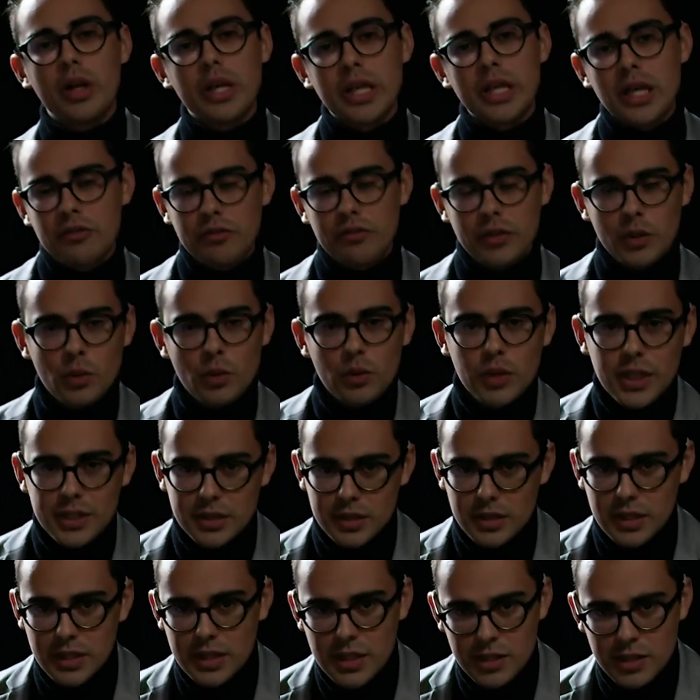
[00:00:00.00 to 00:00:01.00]
if you
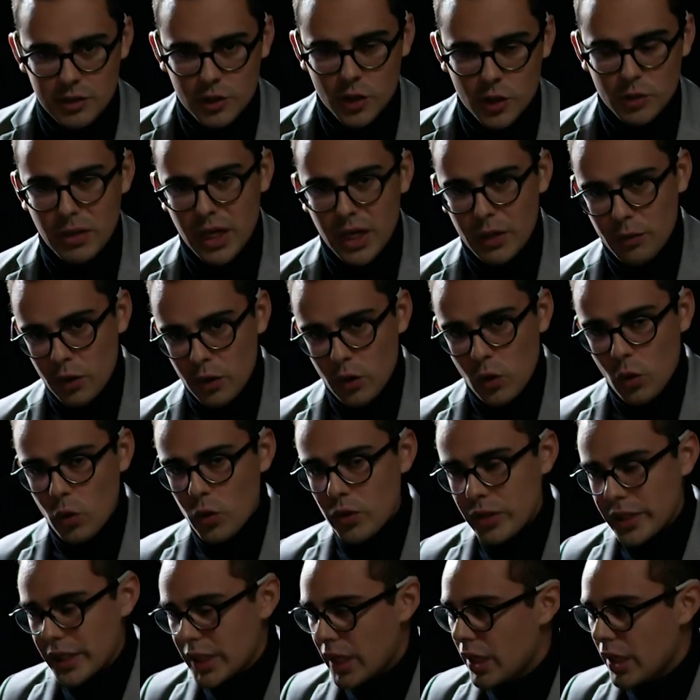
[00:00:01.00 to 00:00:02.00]
listened to my
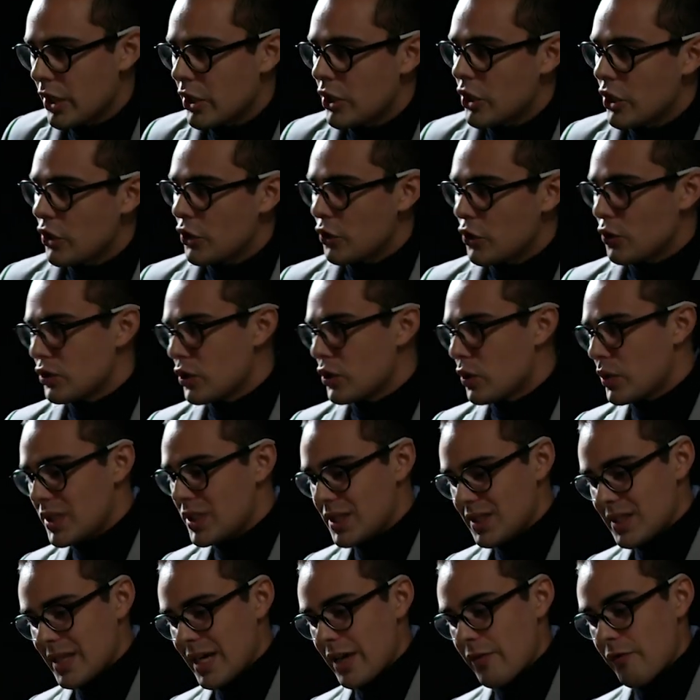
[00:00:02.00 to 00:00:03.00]
recording, you'll
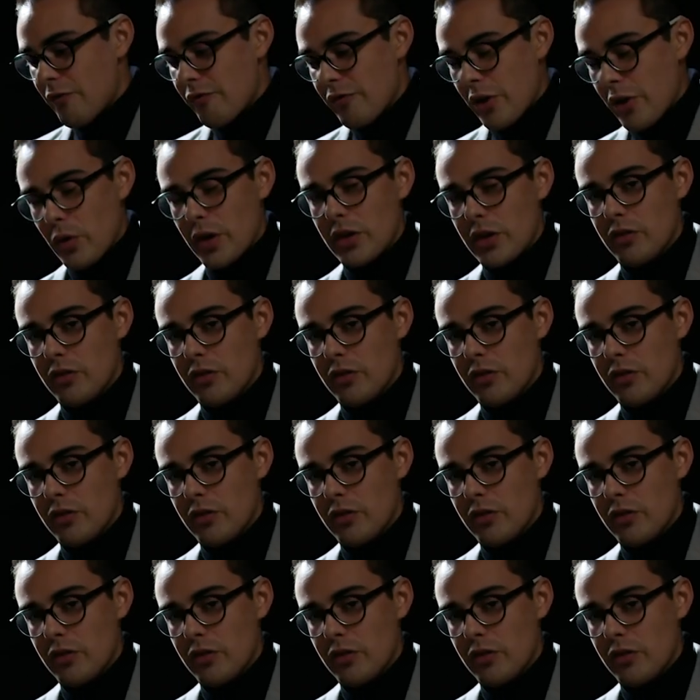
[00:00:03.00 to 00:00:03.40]
notice that very